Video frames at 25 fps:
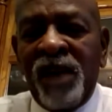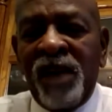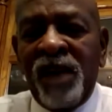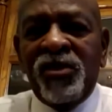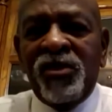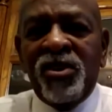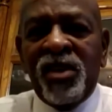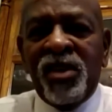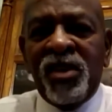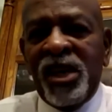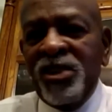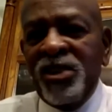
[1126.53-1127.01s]

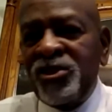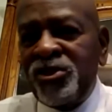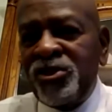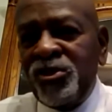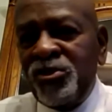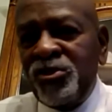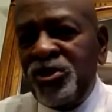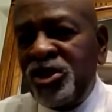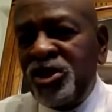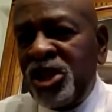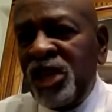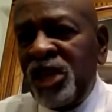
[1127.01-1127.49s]
letters to the
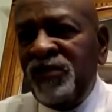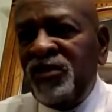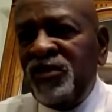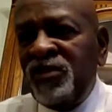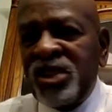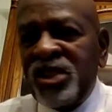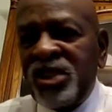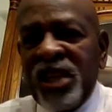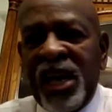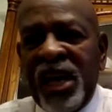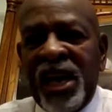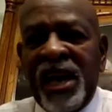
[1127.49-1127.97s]
chief of
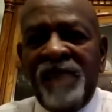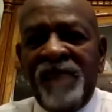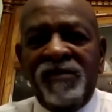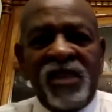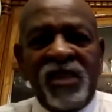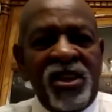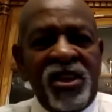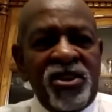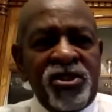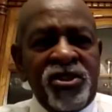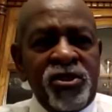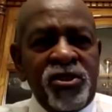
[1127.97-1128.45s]
staff, letters
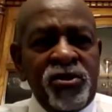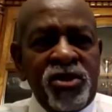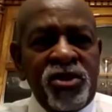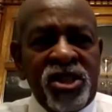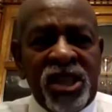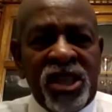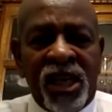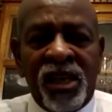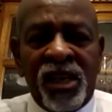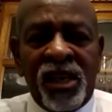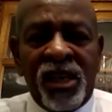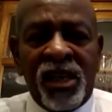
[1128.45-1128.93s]
to
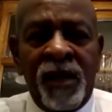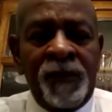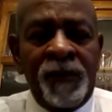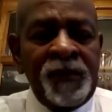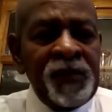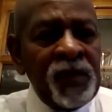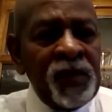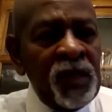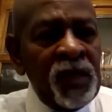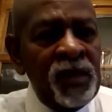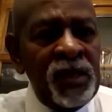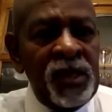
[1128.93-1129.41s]

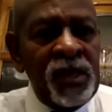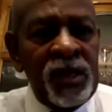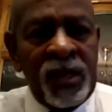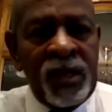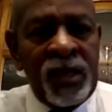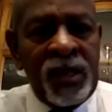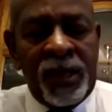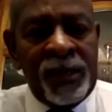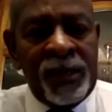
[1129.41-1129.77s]
the